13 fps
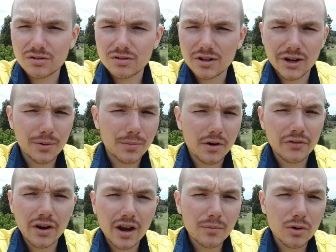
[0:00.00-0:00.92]
are you not
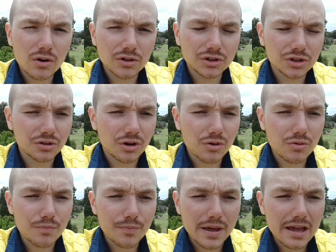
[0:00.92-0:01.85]
bothered anymore? Has your
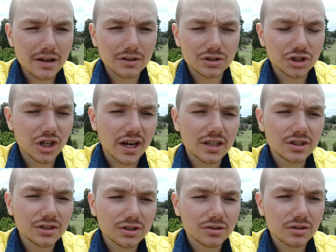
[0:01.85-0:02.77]
whole being
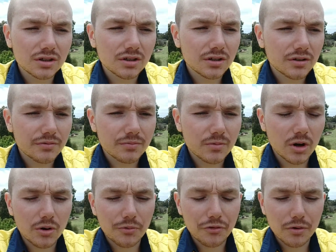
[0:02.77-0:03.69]
changed,
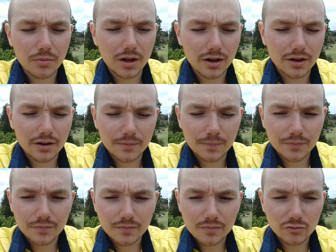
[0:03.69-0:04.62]
going from like
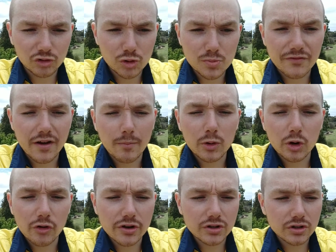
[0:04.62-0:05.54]
super family
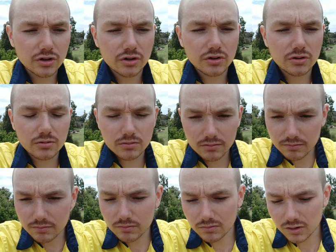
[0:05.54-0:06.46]
oriented and
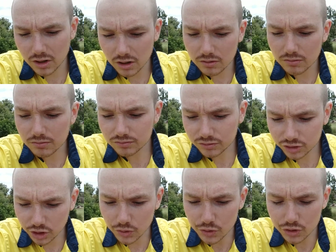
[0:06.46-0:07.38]

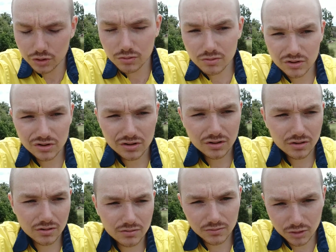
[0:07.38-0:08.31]
social,
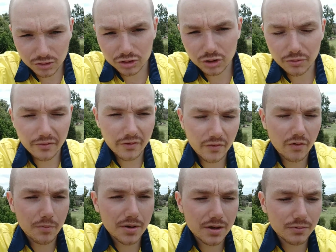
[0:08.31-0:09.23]
doing stuff with
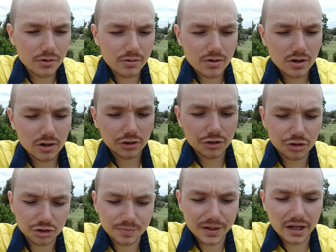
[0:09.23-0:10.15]
other people, to
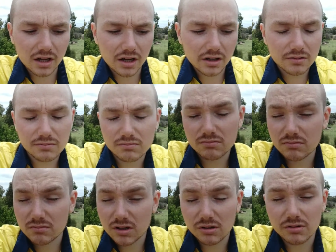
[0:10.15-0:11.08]
just being like,
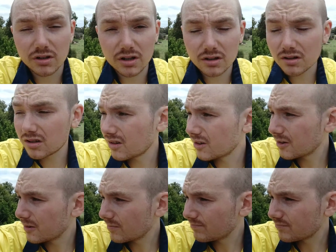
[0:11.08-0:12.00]
I don't care?
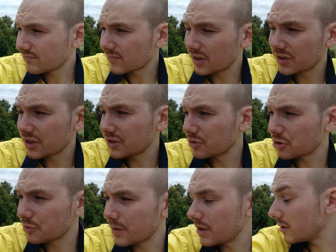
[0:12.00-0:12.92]
And he says he'll
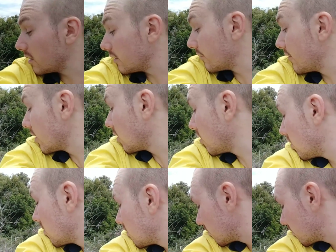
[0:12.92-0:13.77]
just be in VR,